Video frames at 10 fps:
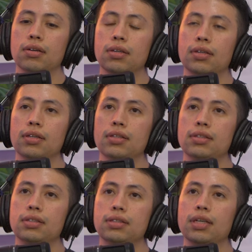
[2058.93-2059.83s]
Oh yeah,
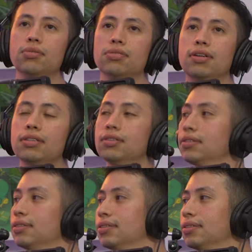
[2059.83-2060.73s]
that one was fine.
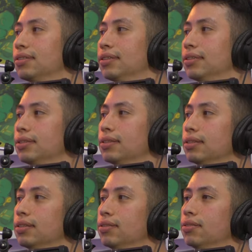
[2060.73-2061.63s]

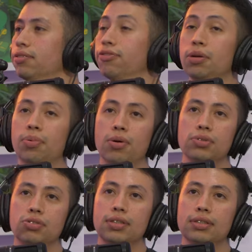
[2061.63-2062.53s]
The Feid part
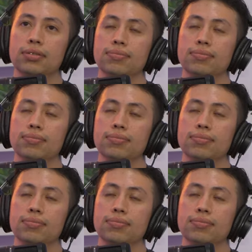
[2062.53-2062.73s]
was great.